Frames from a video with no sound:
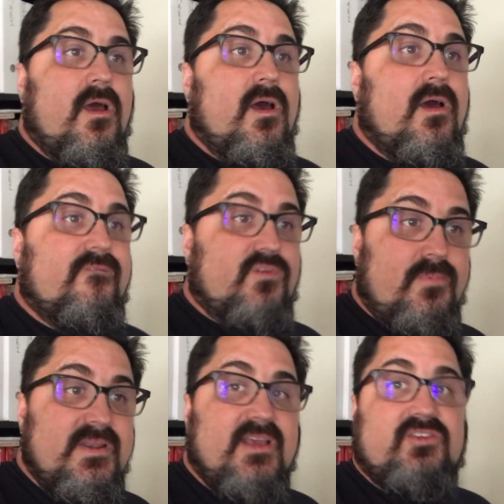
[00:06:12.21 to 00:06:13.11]
for
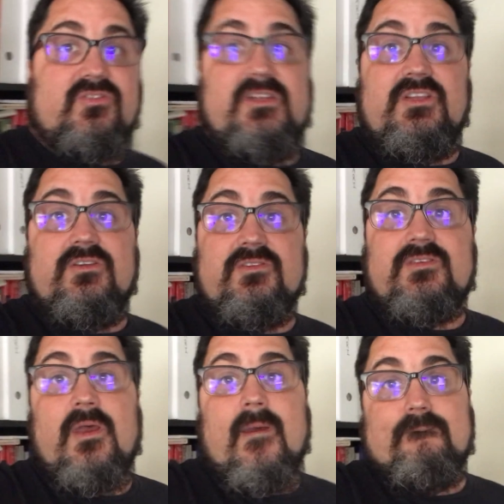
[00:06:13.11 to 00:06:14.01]
pedestrian
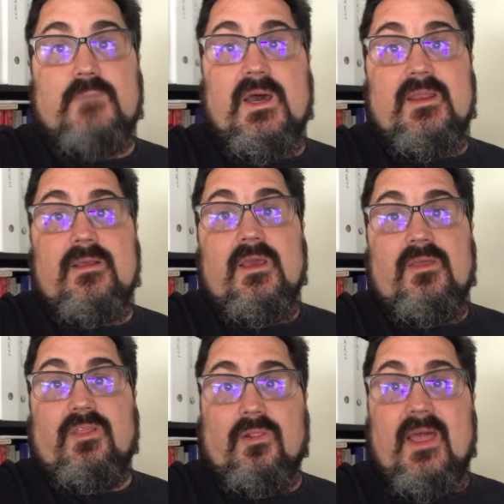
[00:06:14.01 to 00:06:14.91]
use, but
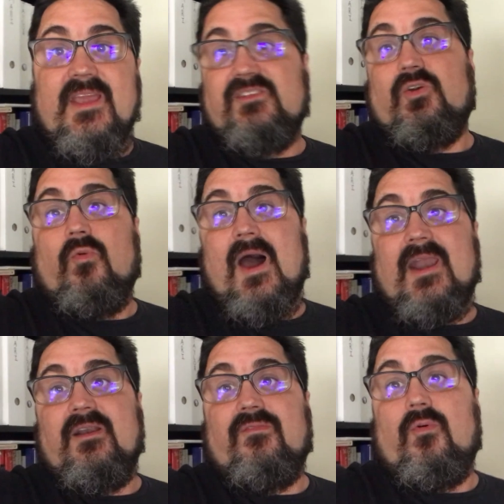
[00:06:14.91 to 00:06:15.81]
the lanes are
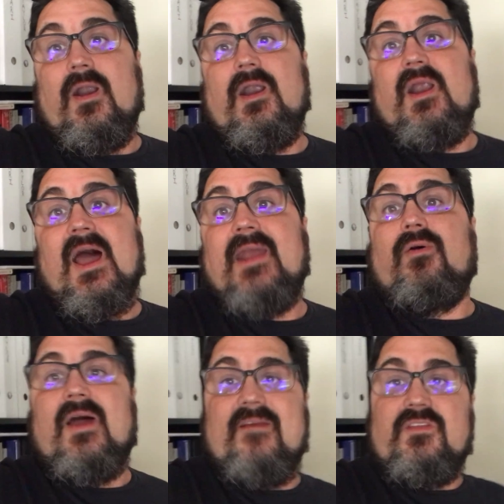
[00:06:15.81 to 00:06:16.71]
wide enough where I
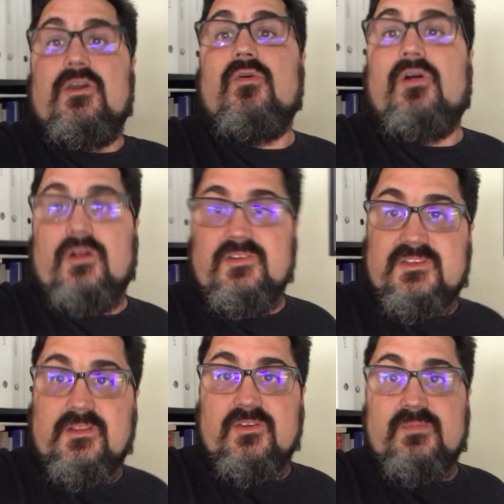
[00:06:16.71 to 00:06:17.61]
don't have to go
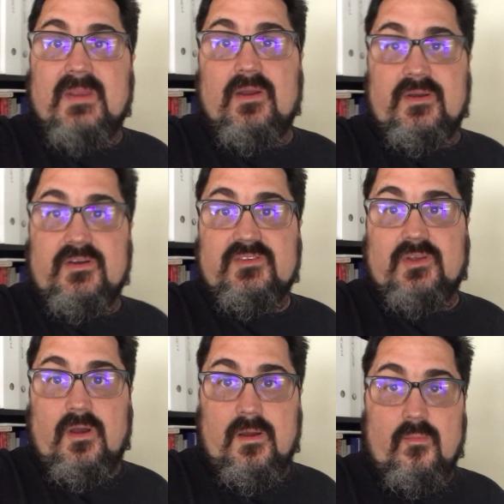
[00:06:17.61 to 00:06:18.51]
close to those
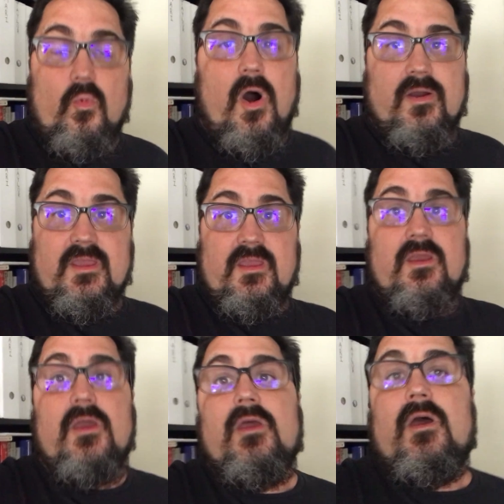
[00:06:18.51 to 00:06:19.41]
barriers
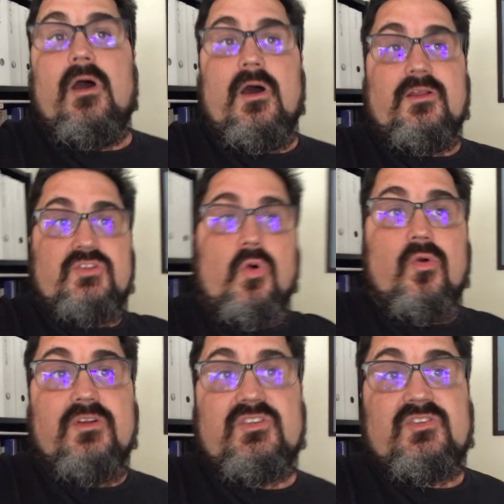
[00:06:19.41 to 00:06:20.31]
walking
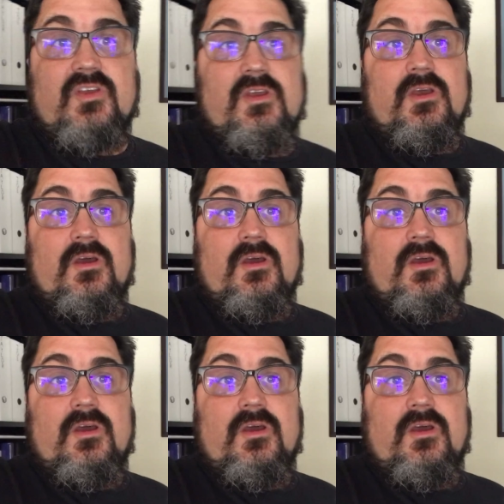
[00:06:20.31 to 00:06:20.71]
towards